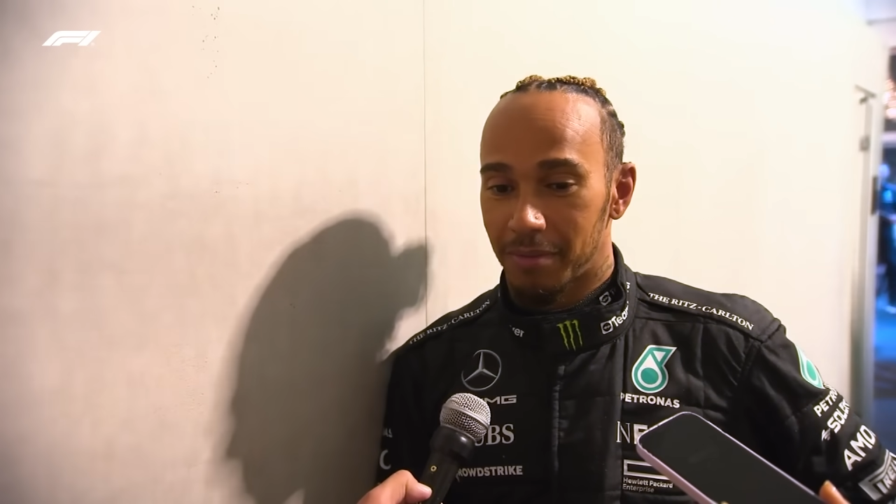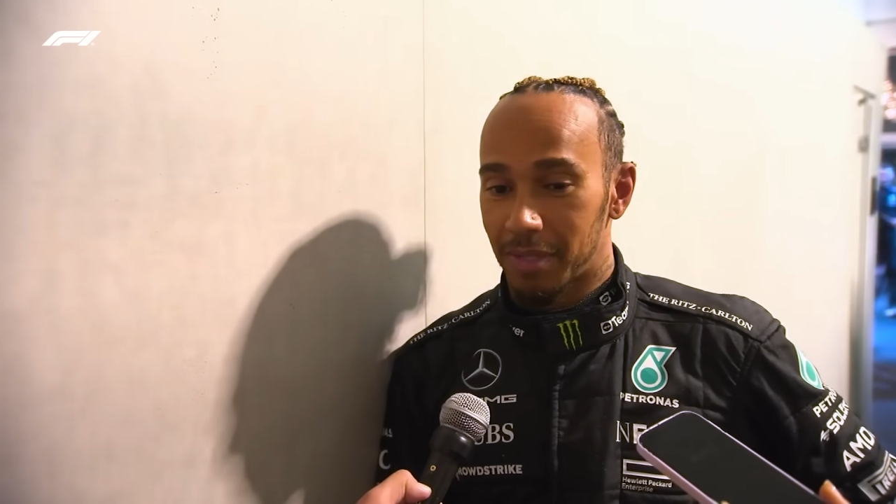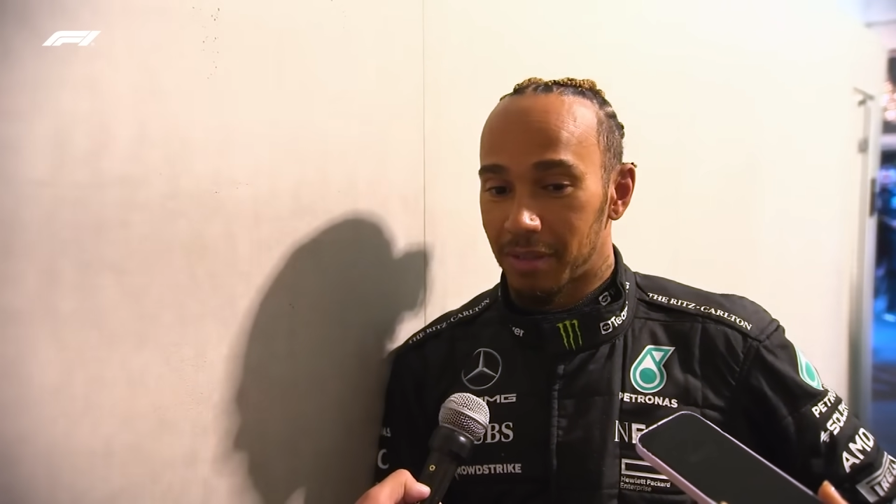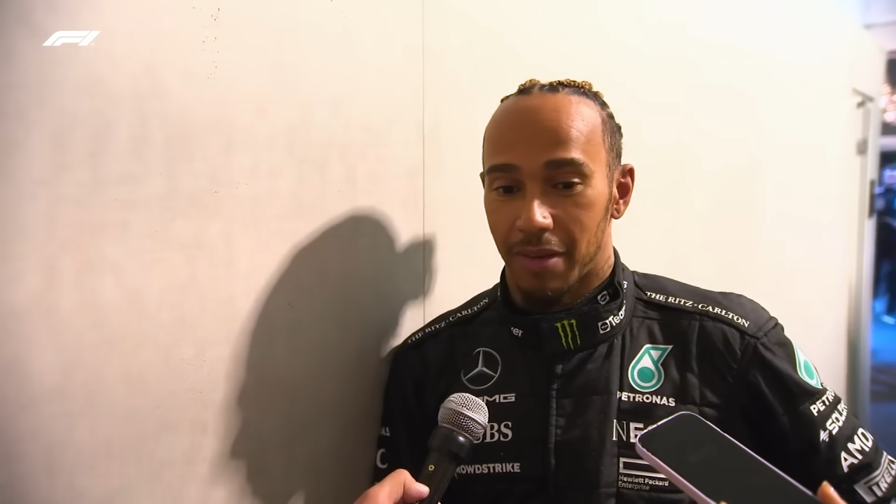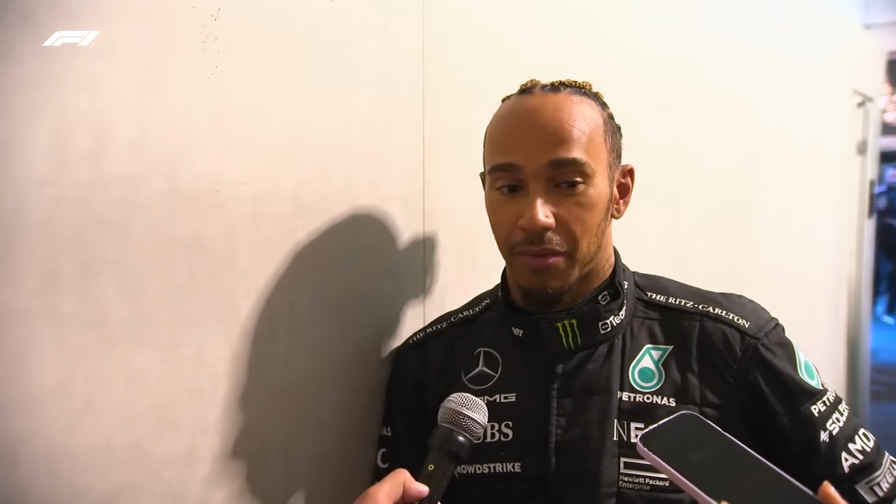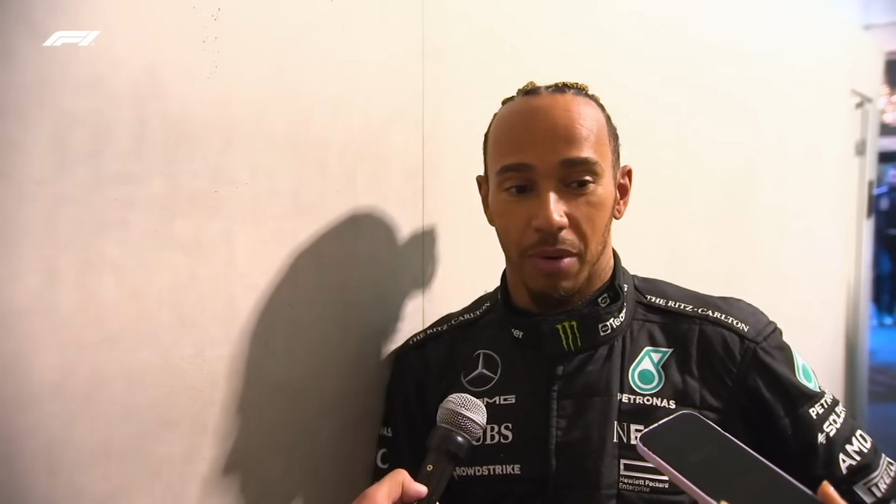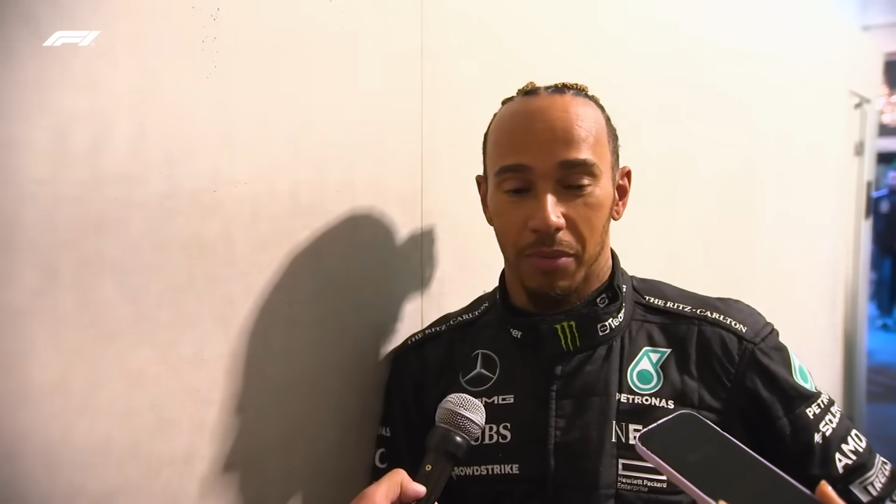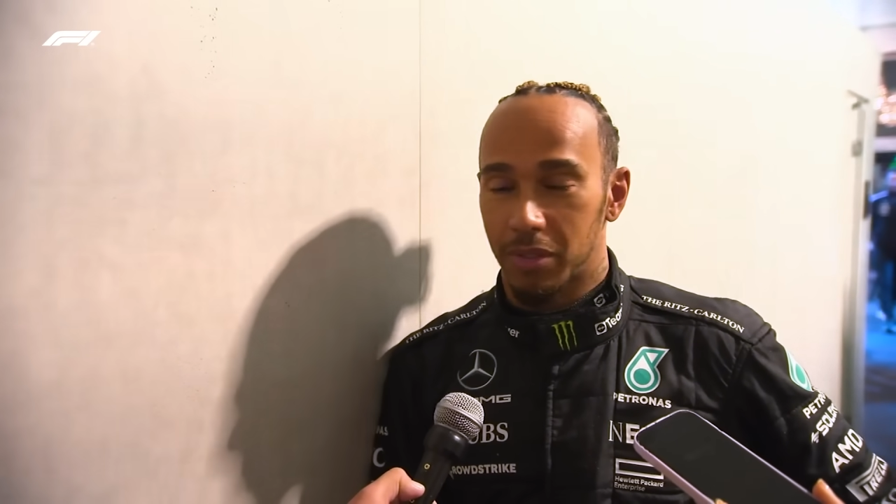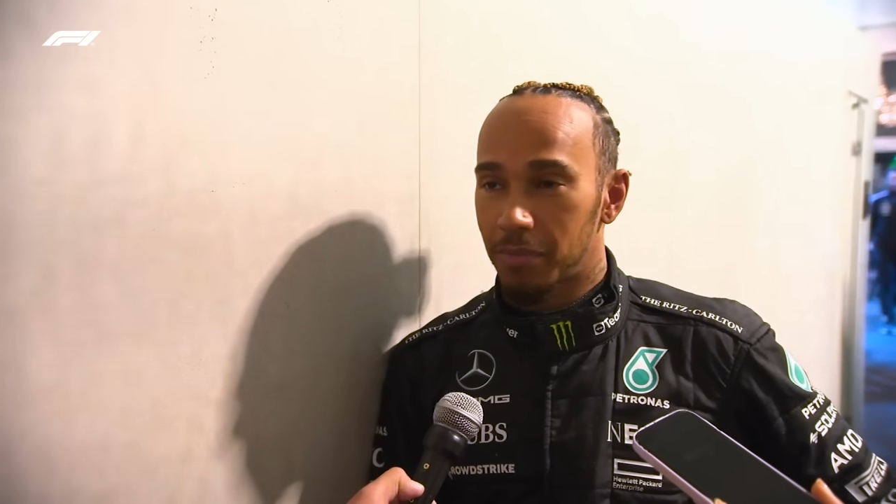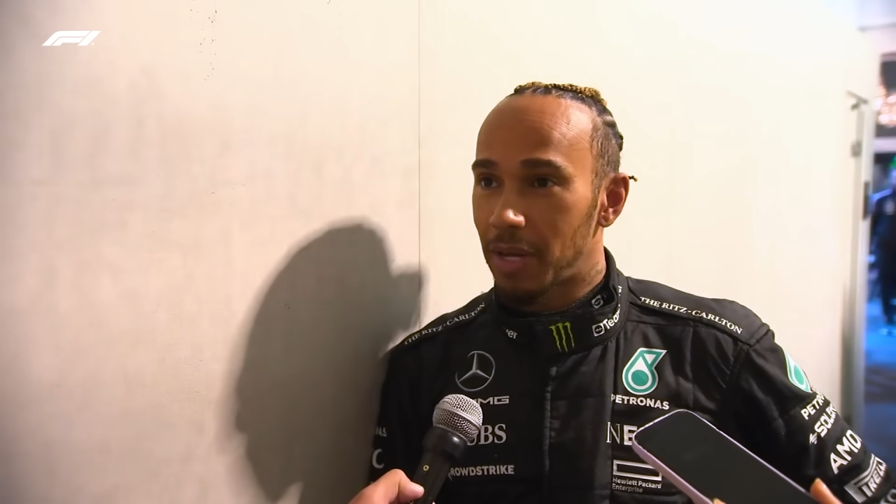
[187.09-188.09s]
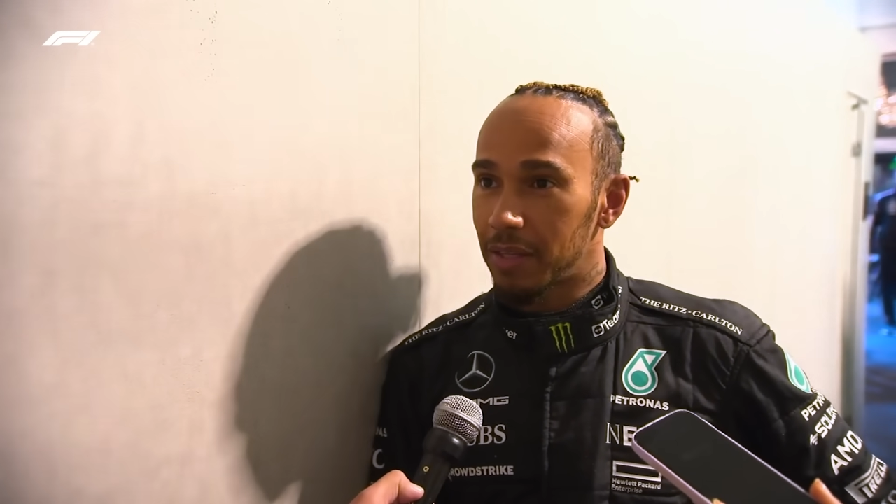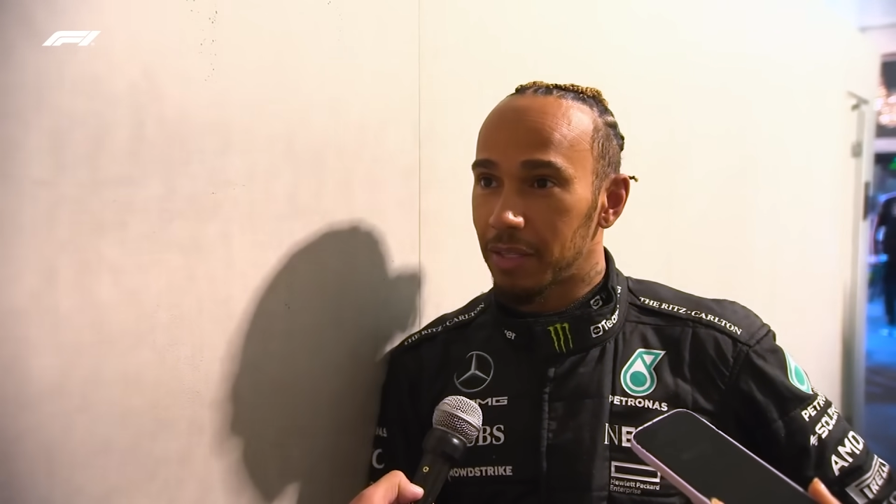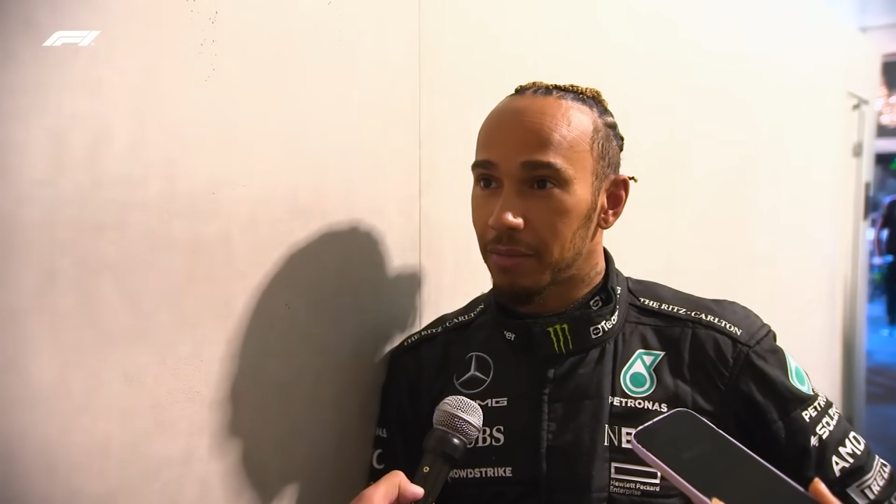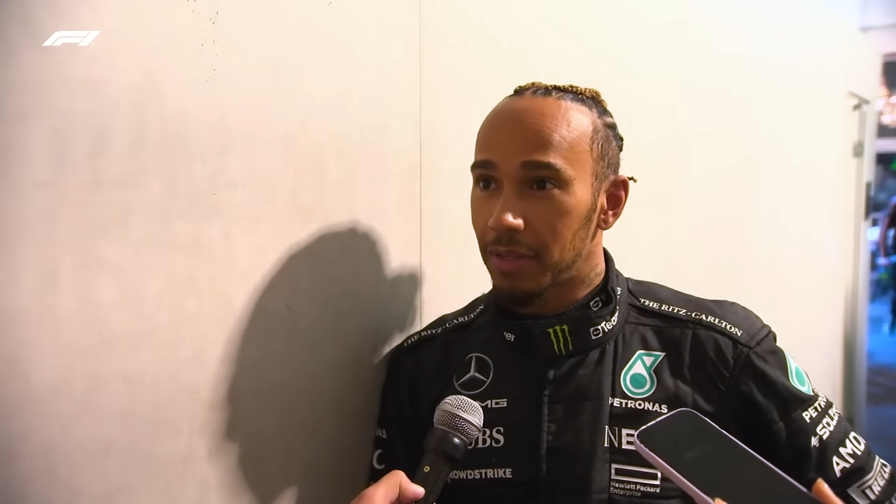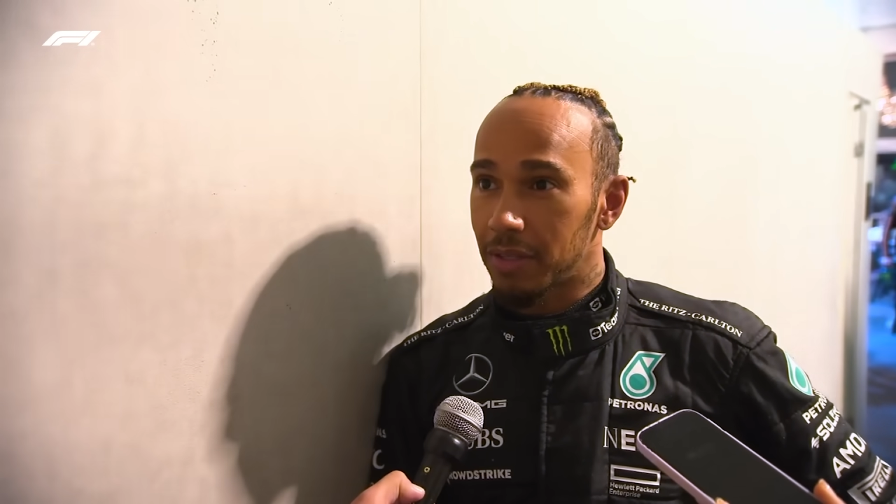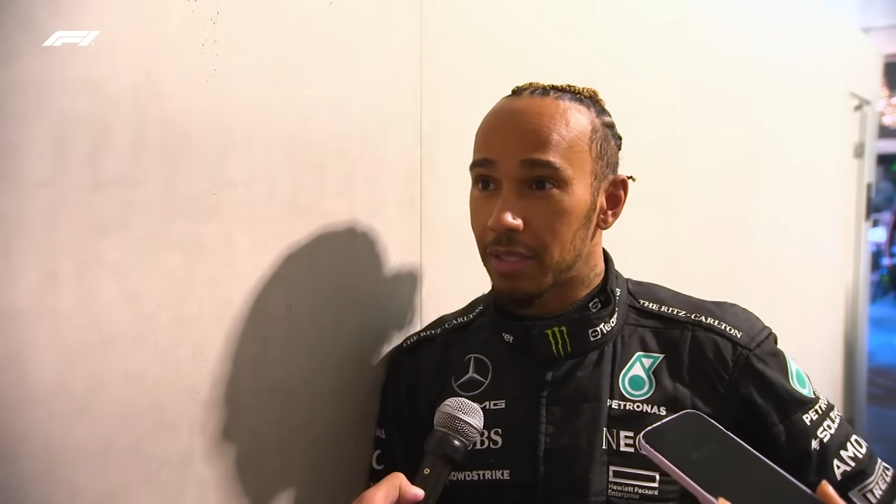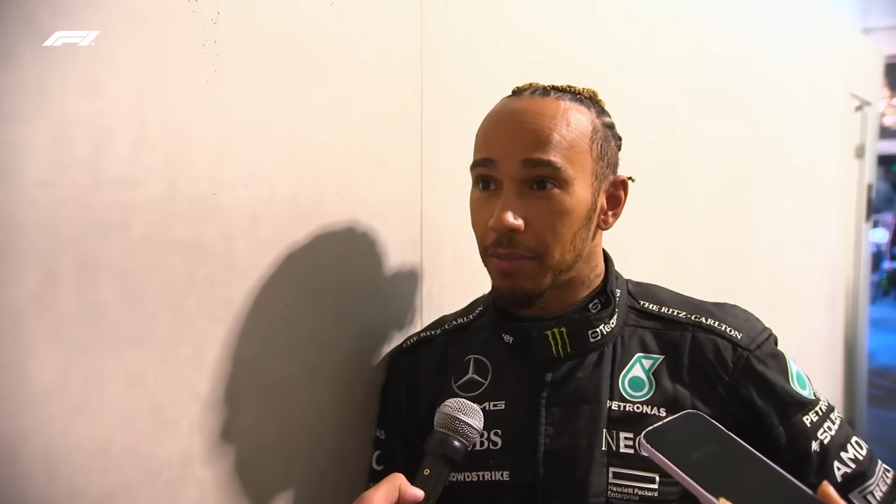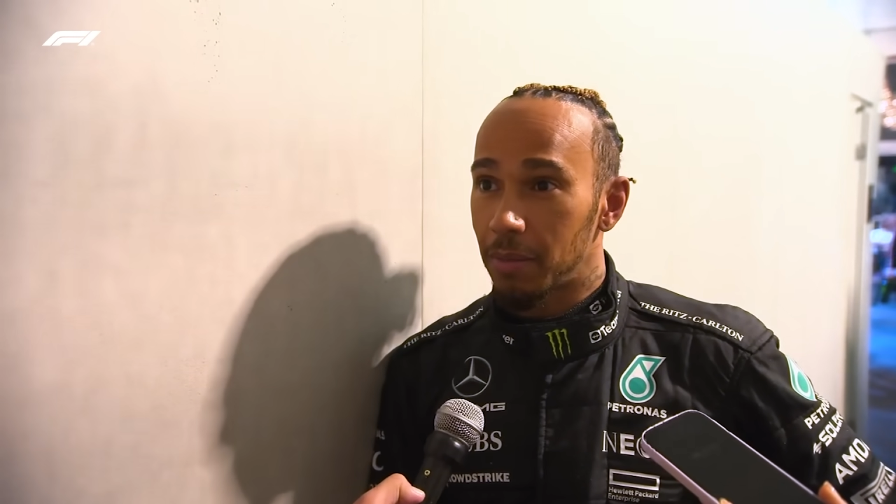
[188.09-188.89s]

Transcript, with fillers: but everyone was, I think, on a similar